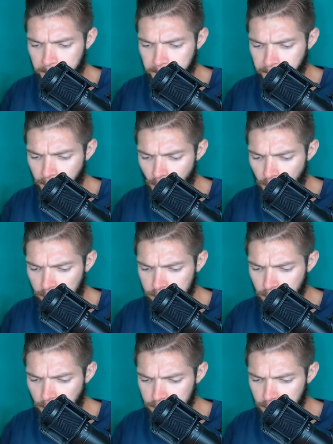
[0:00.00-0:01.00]

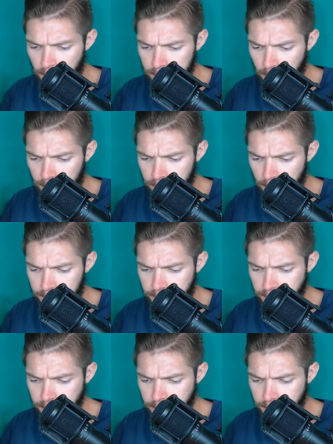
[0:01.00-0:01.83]
(silence)